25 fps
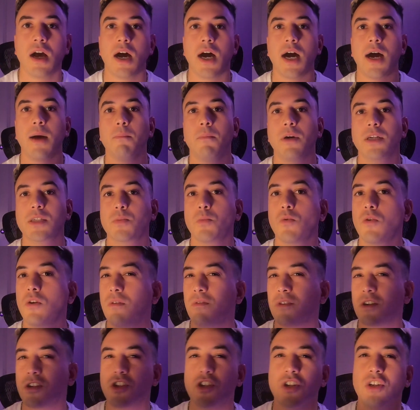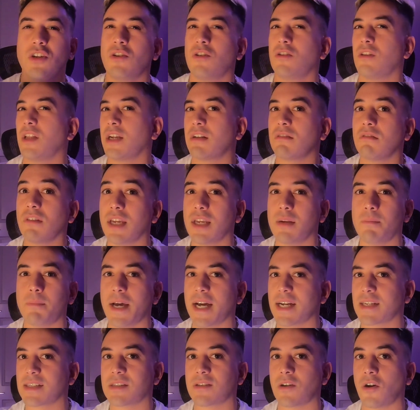I'm much more of a chill, like laid
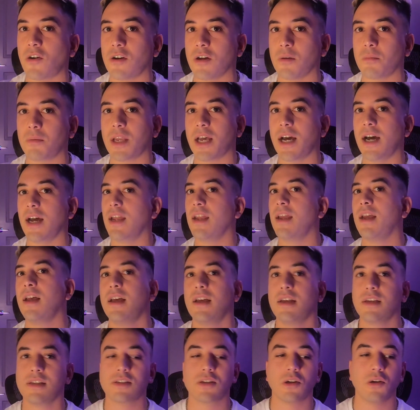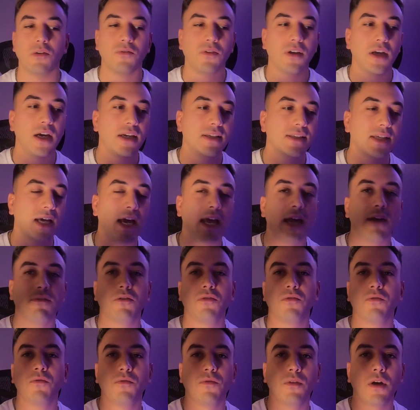back startup guy. So if you guys, I have
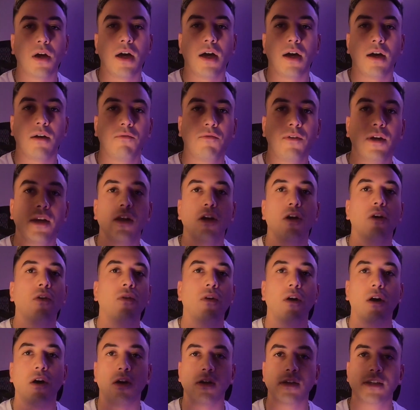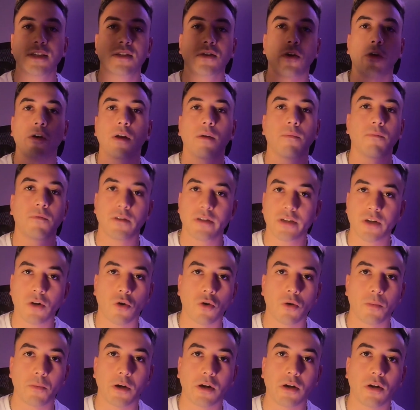a video on startup versus
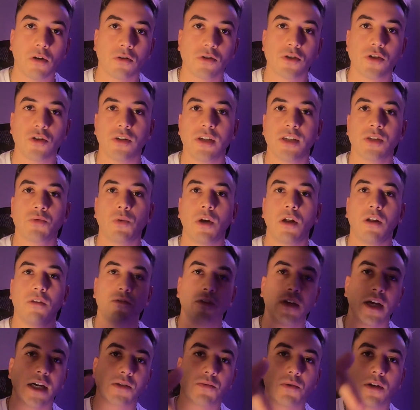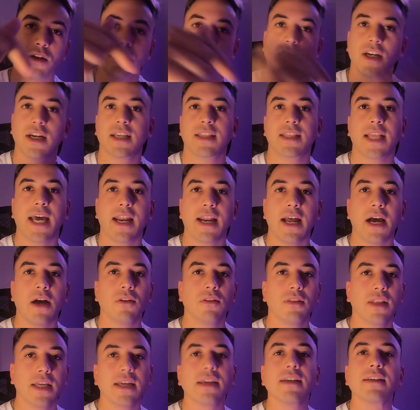corporate culture as well. If you guys want to check that
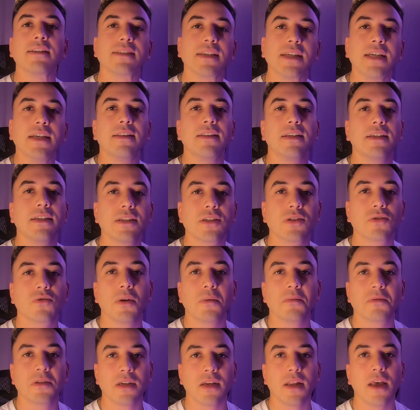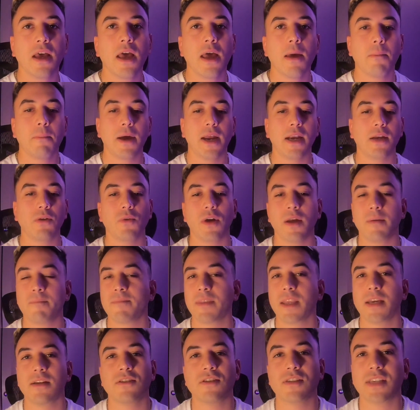out, link is in the description. But anyway,
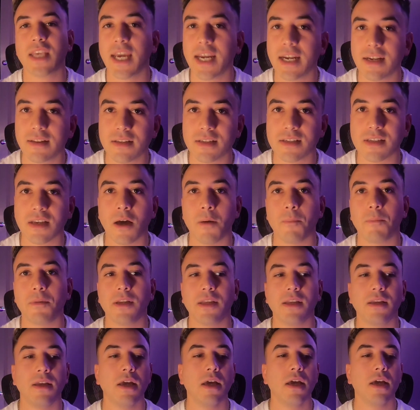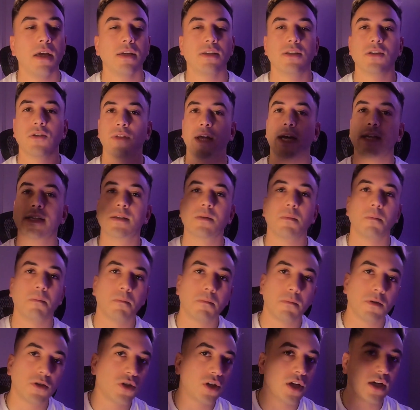just hated this company. So that's
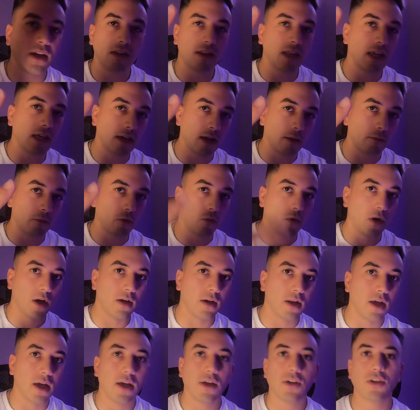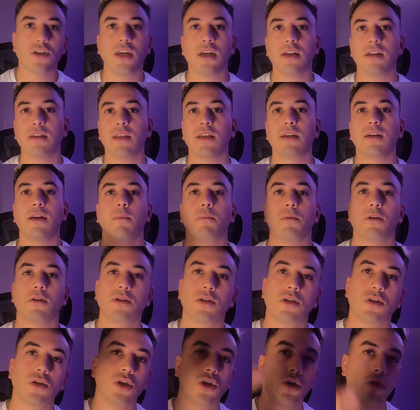shitty thing number one. Shitty thing
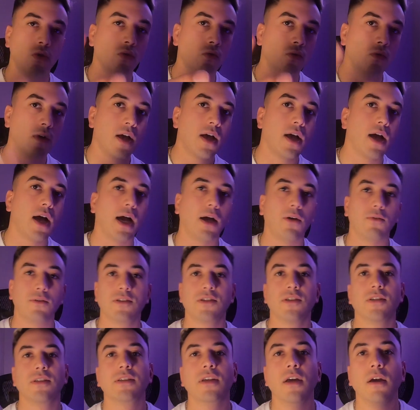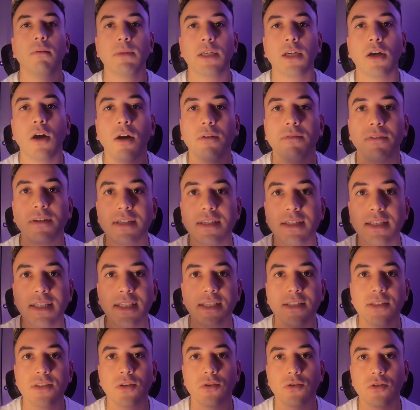number two, I was just coming off a
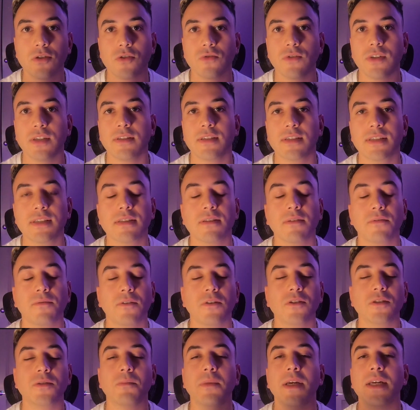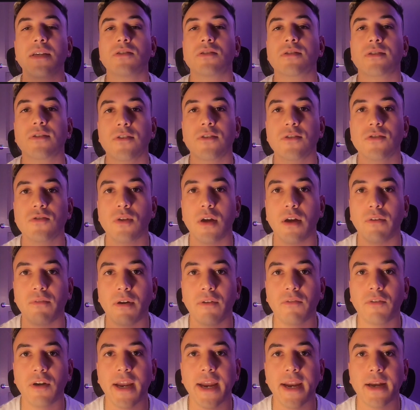knee surgery. This is the first major surgery I've
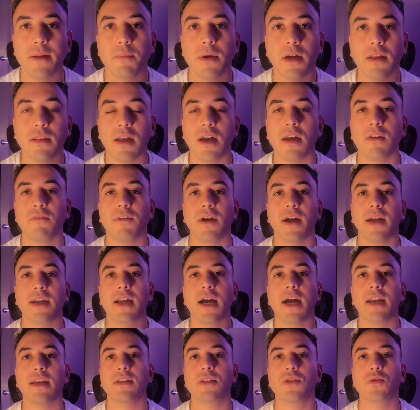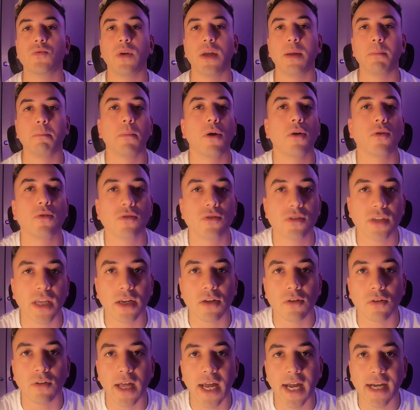ever had in my life. I got into a
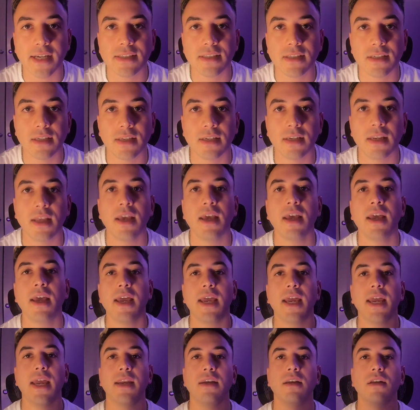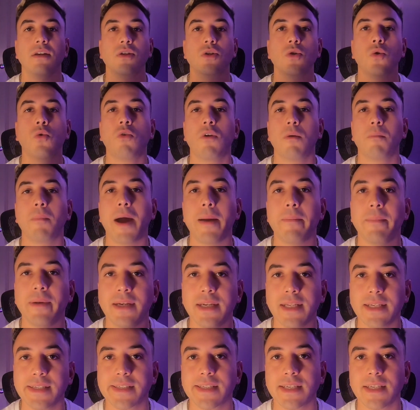motorcycle accident and tore my
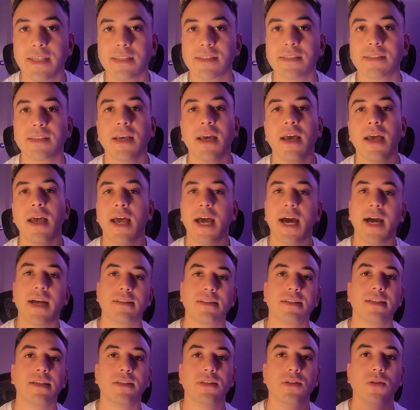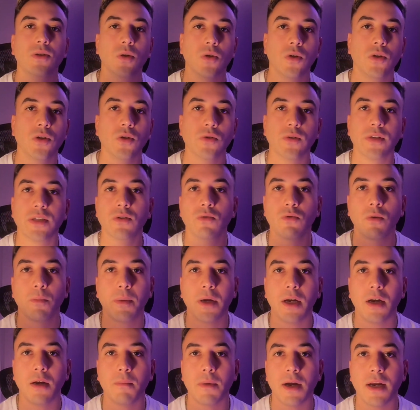meniscus, had to get surgery to
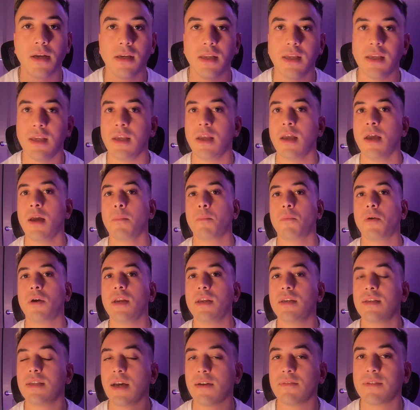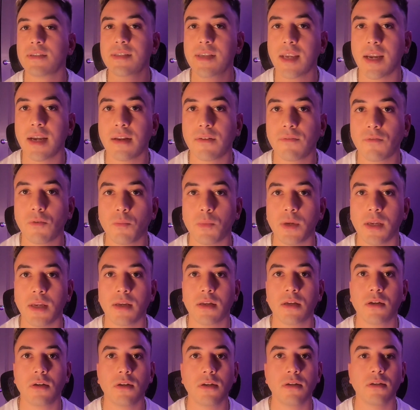repair my knee. Pretty devastating for me.
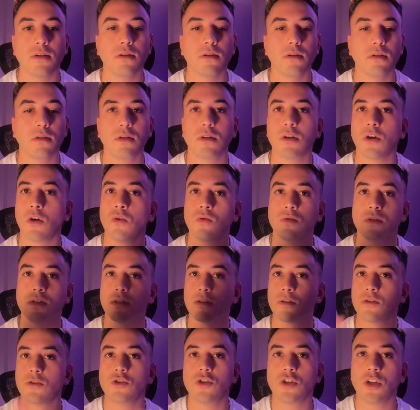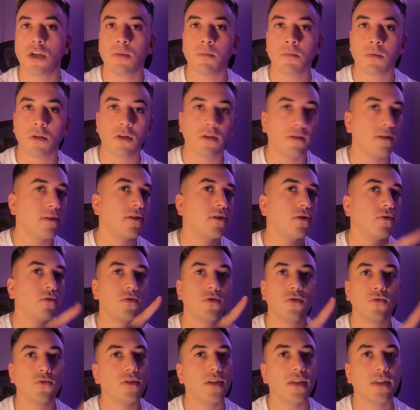Couldn't go to the gym, couldn't do
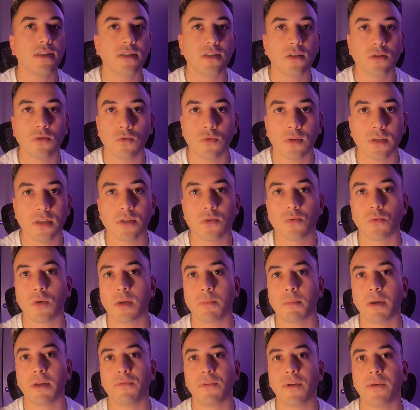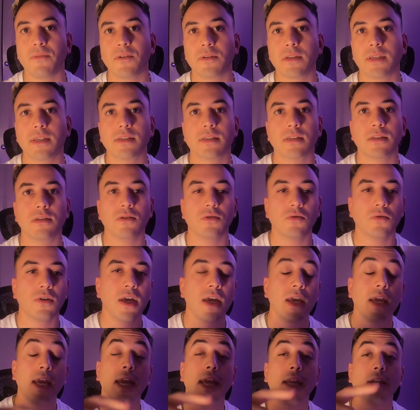jujitsu, which is one of my favorite things to do,
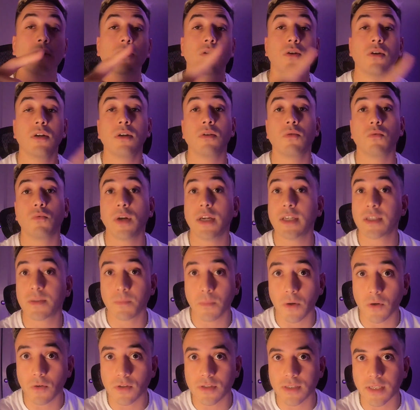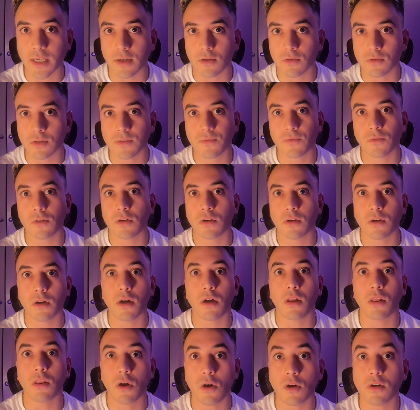and couldn't race motorcycles for
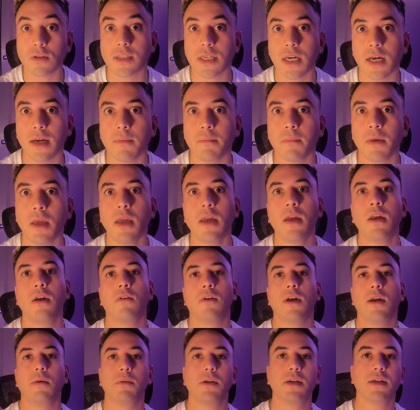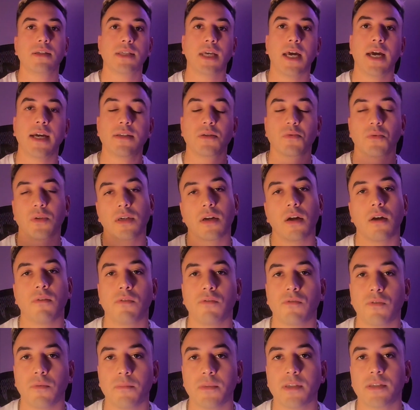a long time, right? Because I had to
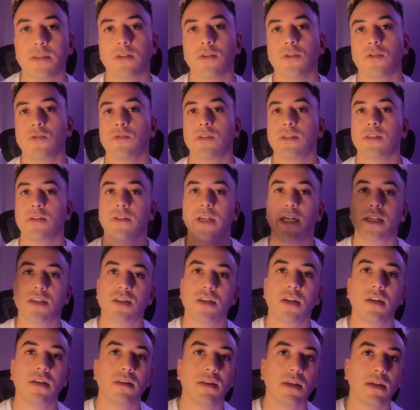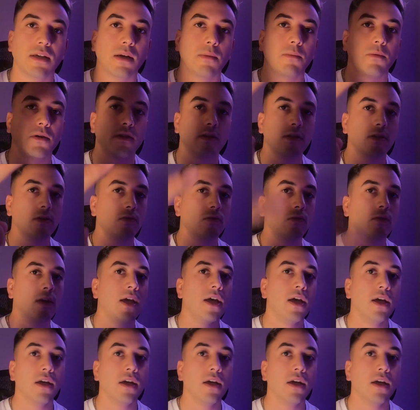recover from the surgery. So that's shitty thing number two.